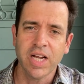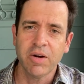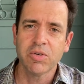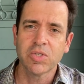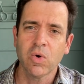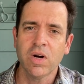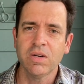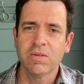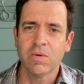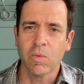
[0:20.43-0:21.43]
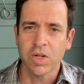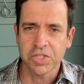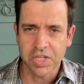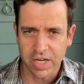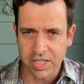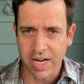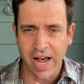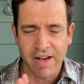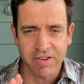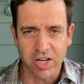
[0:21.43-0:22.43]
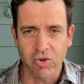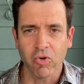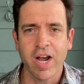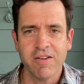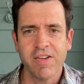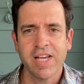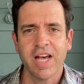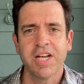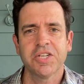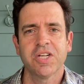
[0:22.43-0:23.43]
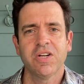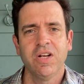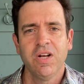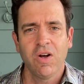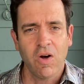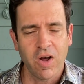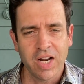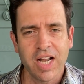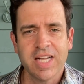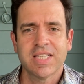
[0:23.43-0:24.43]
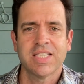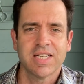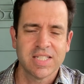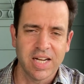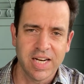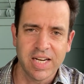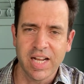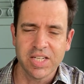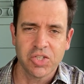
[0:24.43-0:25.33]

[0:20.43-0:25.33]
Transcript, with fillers: Head Resort wants you to have a great vacation on less sunny days